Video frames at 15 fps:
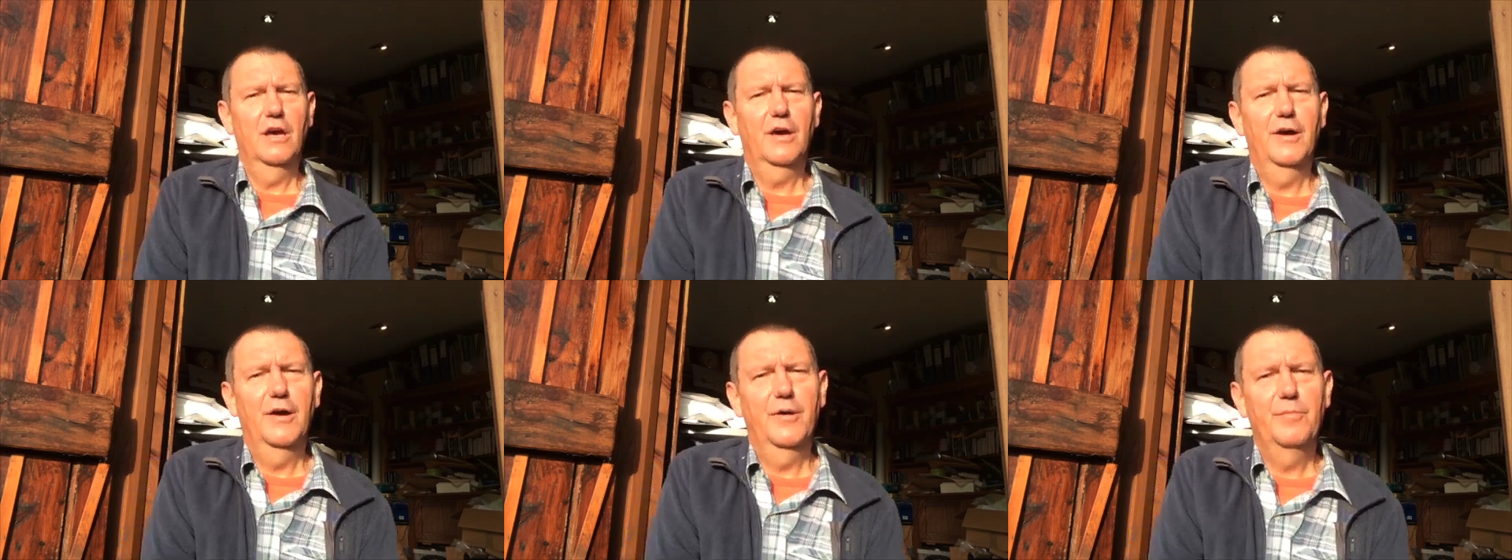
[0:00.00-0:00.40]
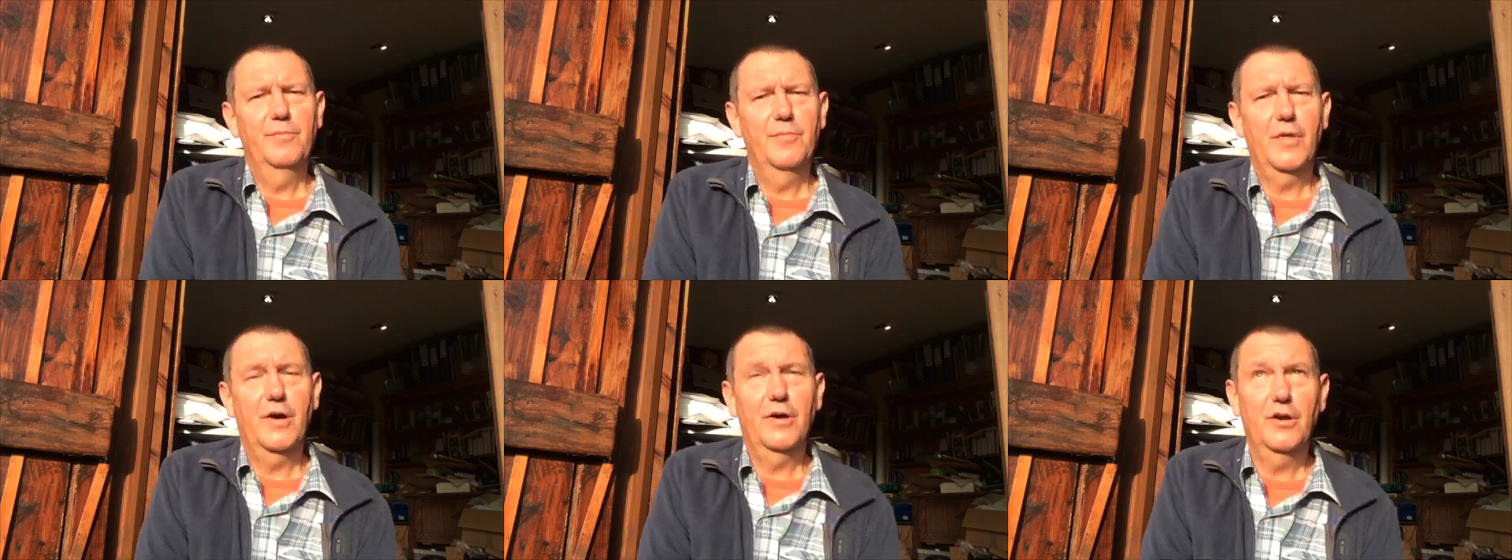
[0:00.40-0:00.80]

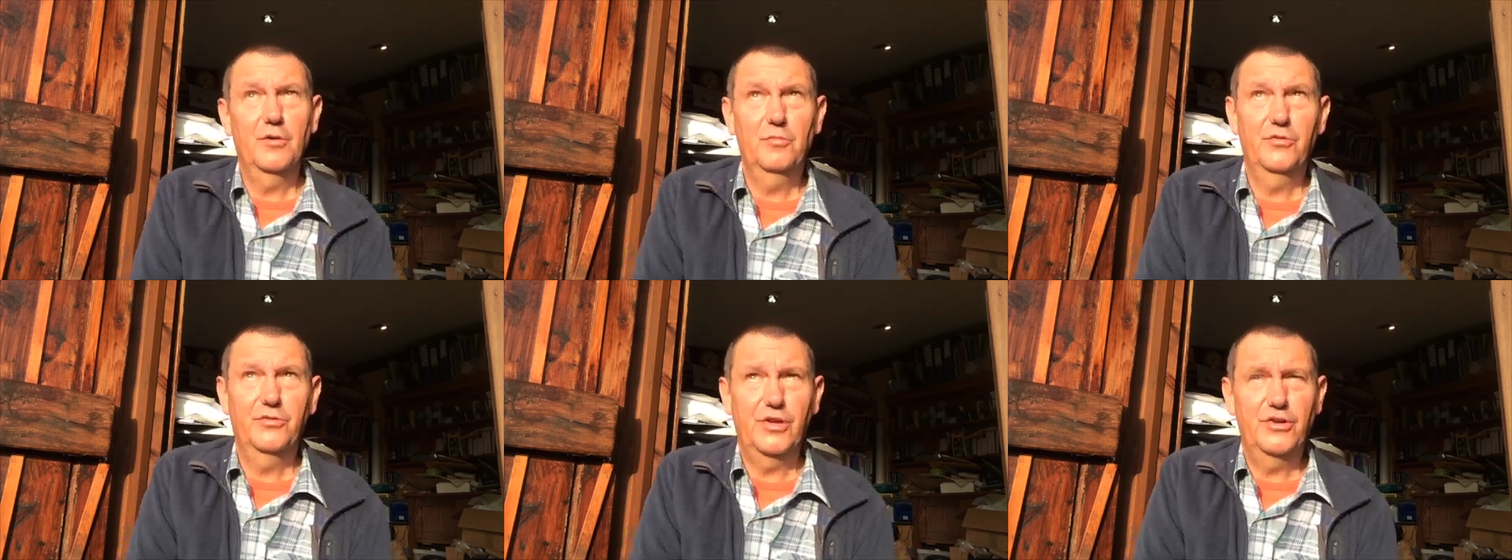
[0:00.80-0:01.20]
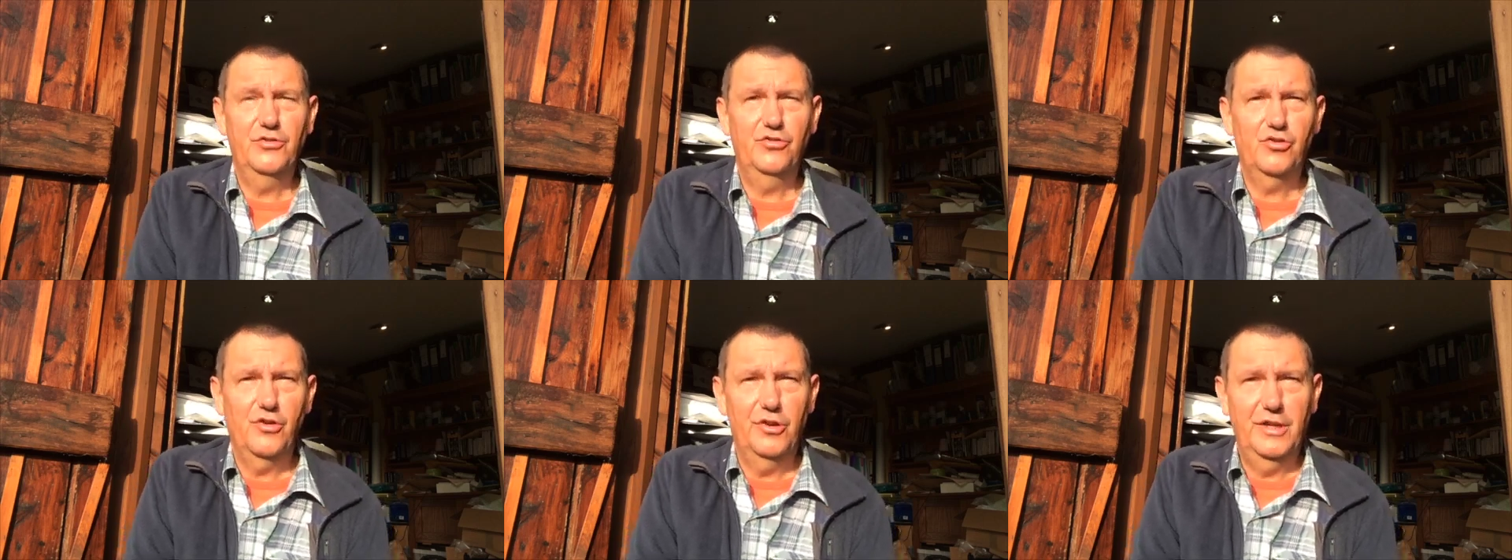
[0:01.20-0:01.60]
I hope the sun
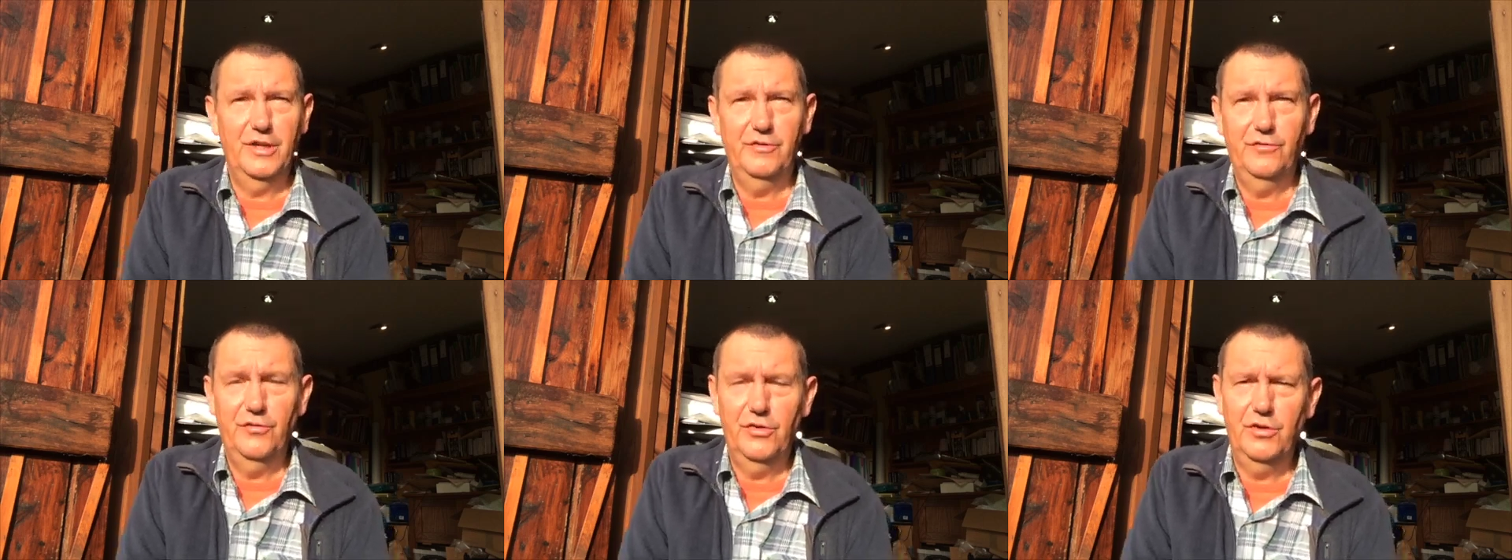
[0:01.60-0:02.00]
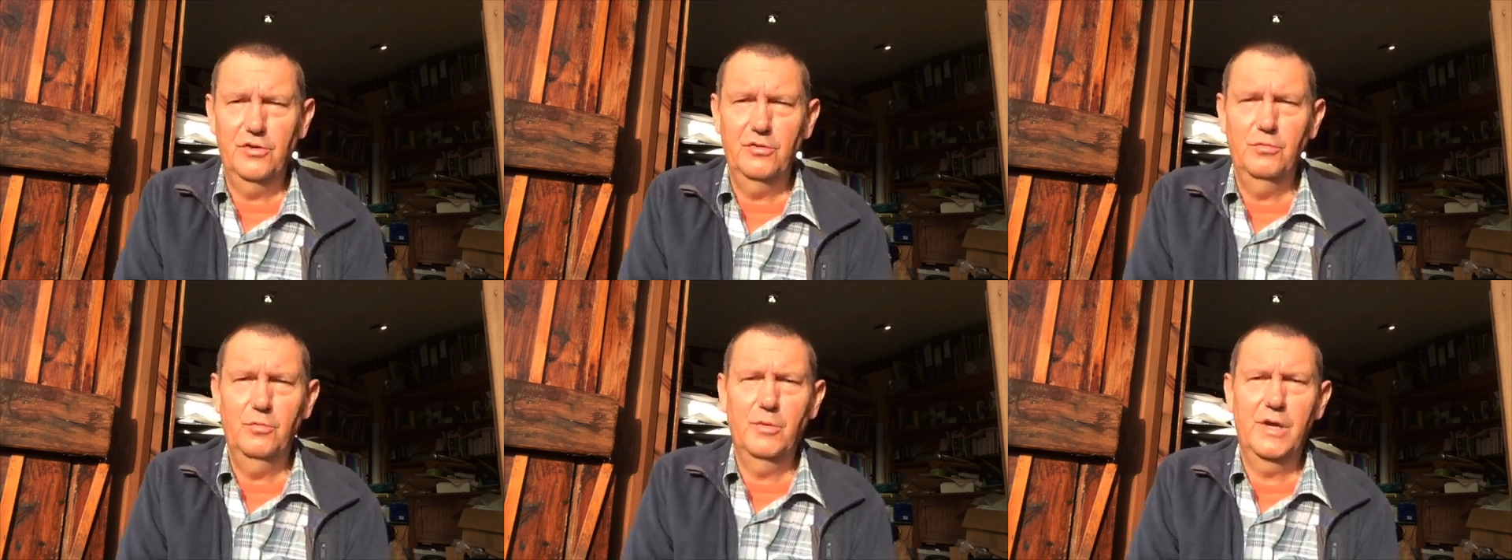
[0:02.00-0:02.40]
is shining for
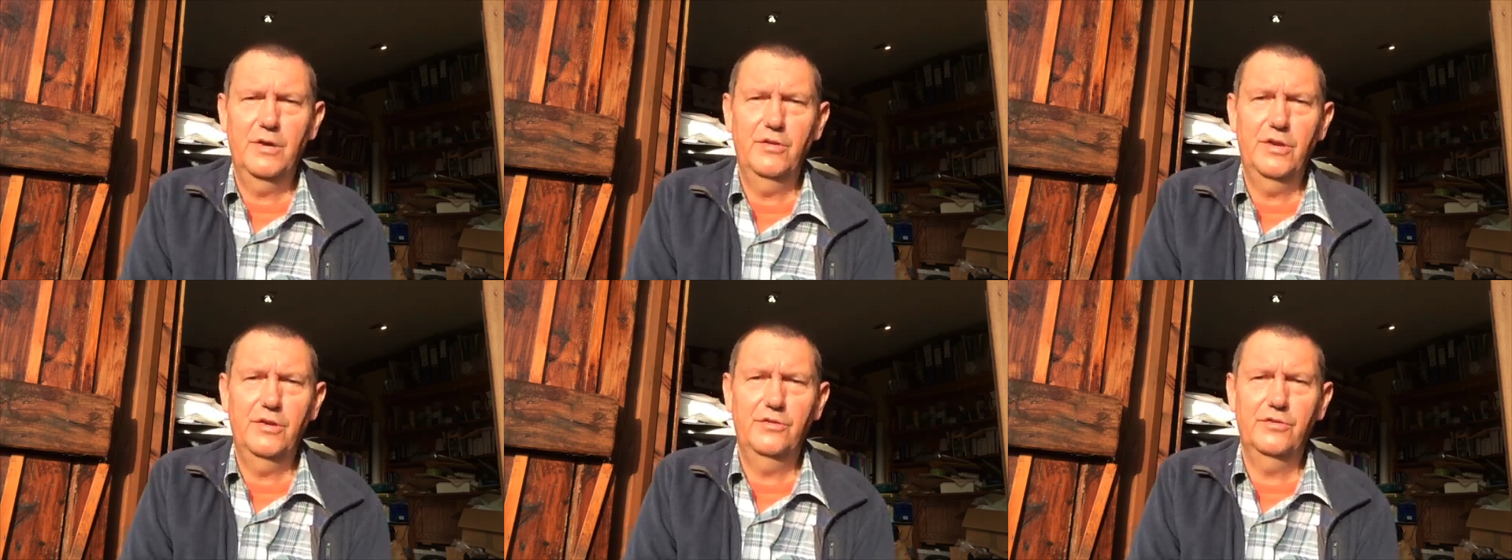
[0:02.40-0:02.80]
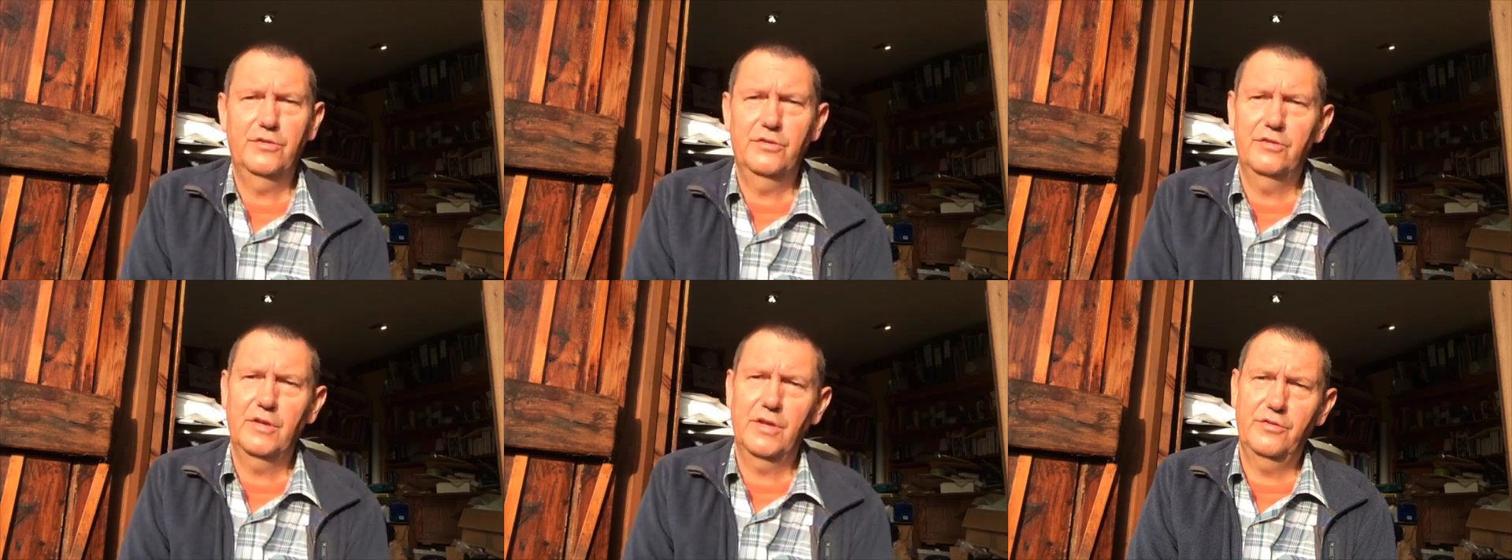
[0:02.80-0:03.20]
you where it
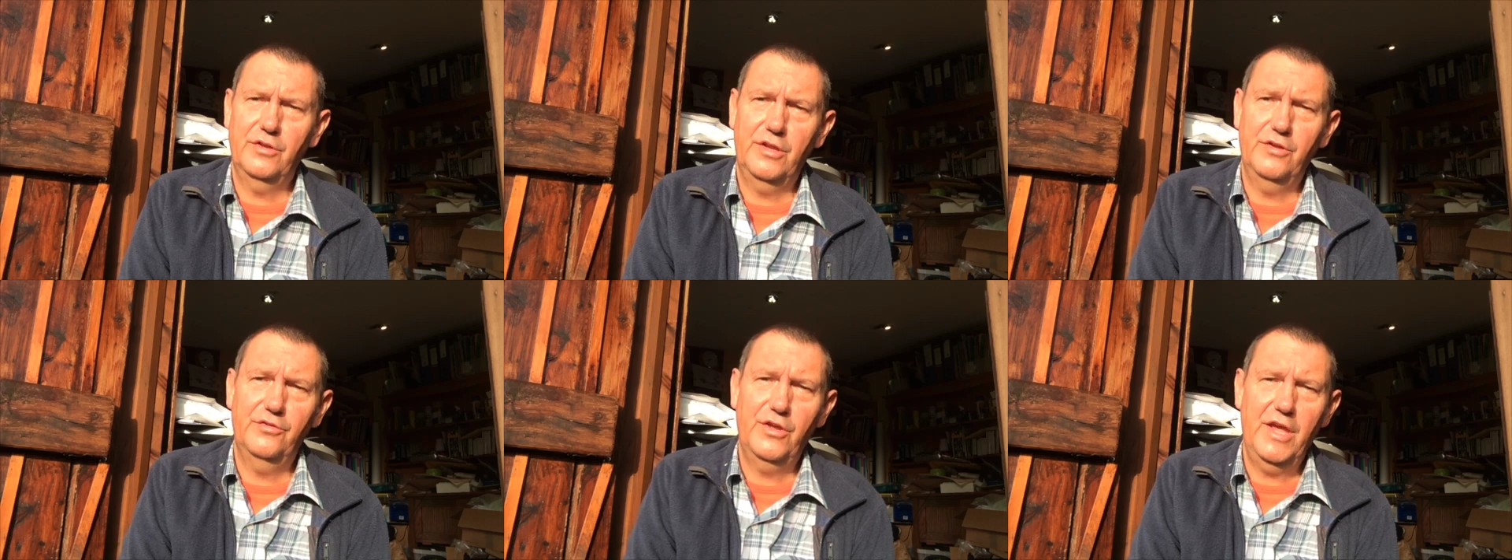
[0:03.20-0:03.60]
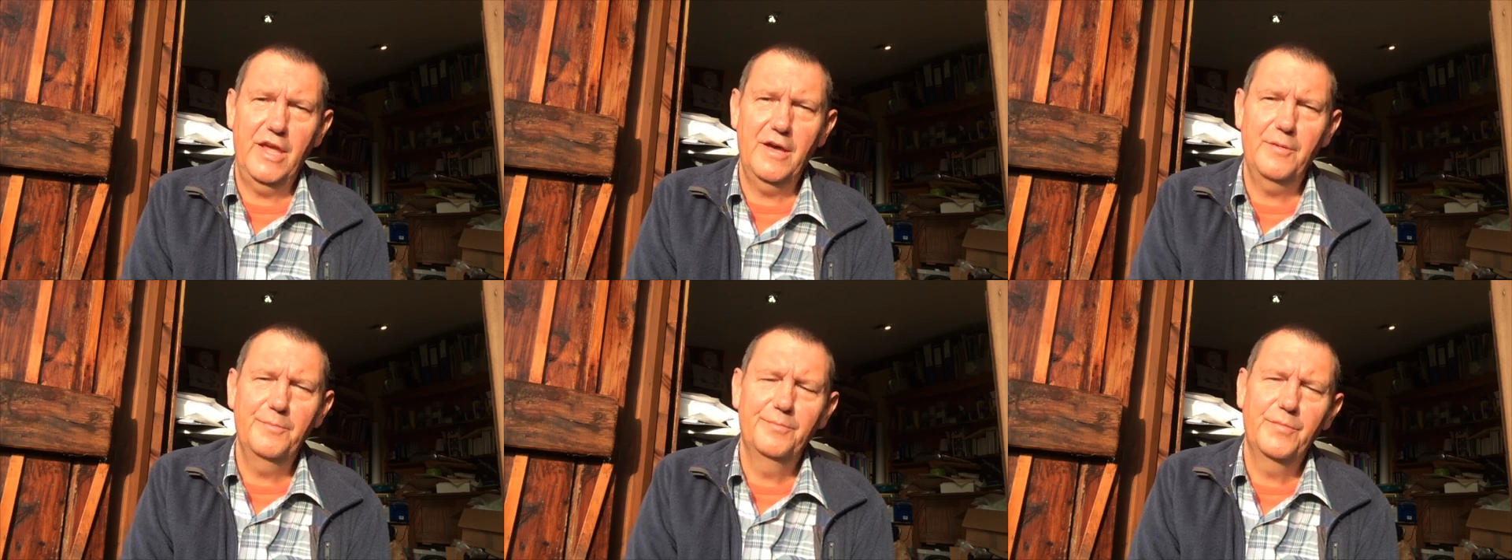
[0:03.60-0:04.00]
is as it is
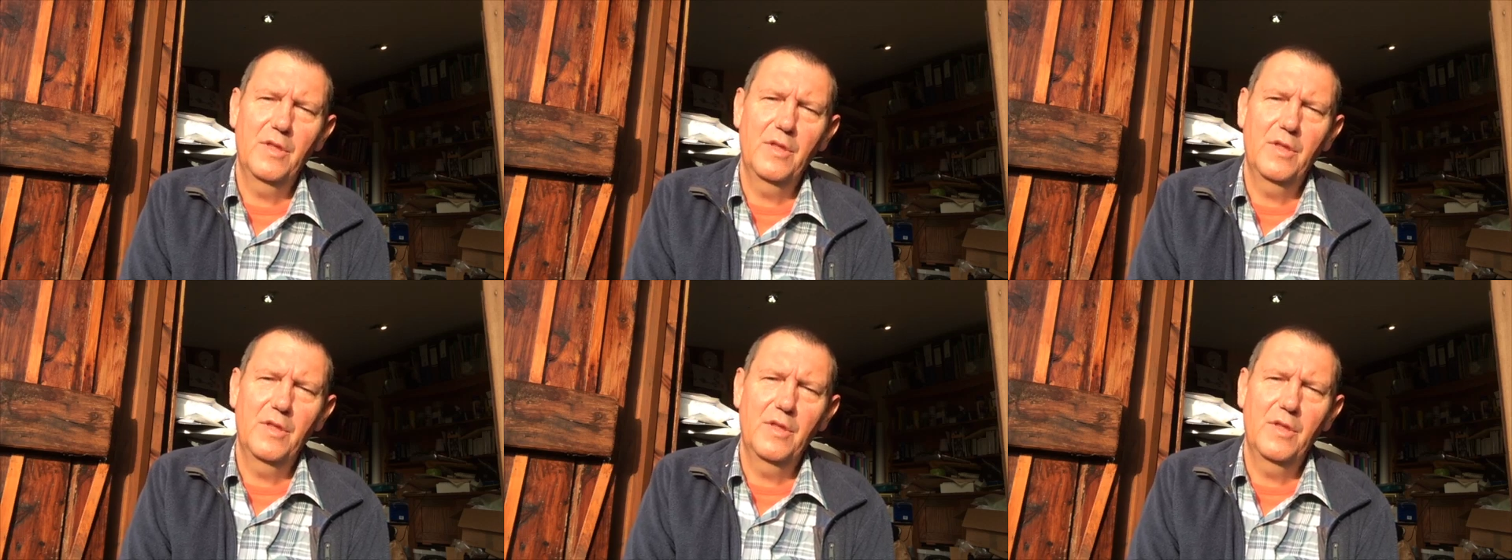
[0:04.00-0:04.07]
here.